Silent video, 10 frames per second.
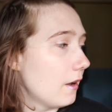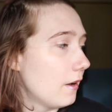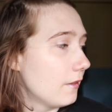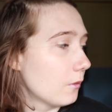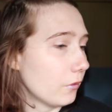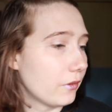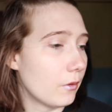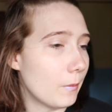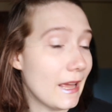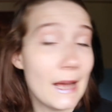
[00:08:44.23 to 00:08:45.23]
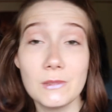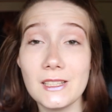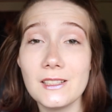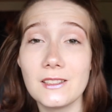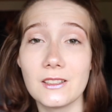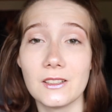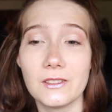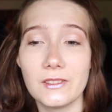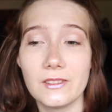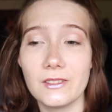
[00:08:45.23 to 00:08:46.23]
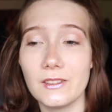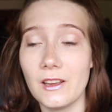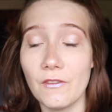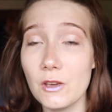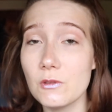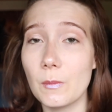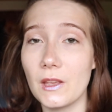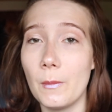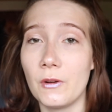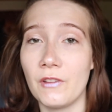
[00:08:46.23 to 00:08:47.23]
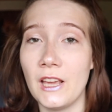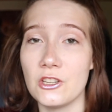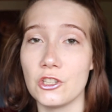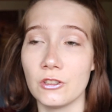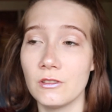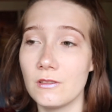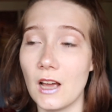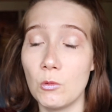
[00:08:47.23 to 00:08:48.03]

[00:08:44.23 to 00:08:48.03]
And also my aunties, because if I use something up on vacation,